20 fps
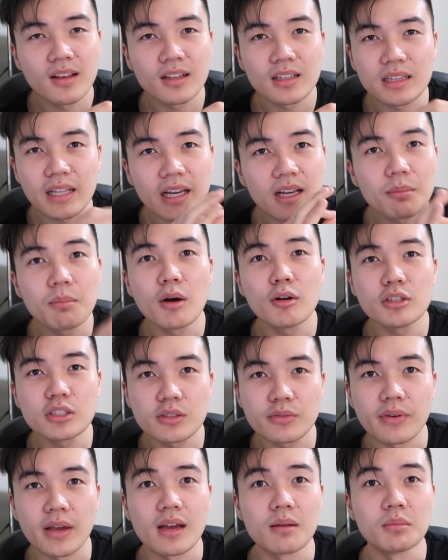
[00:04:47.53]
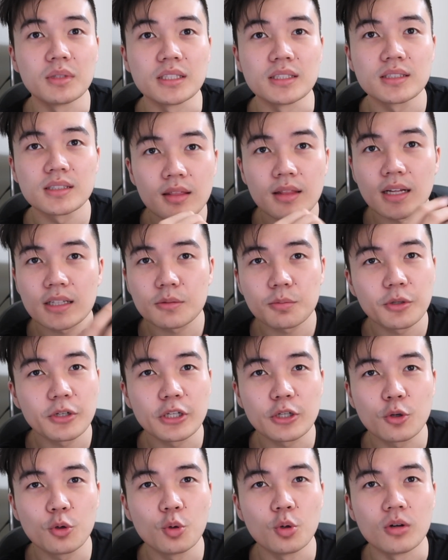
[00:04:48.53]
Like most families. And that's pretty
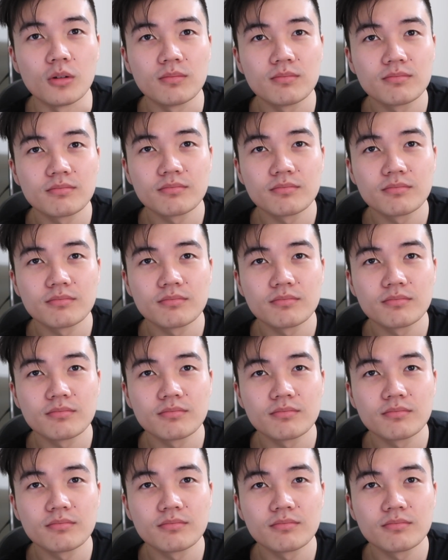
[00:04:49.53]
cool.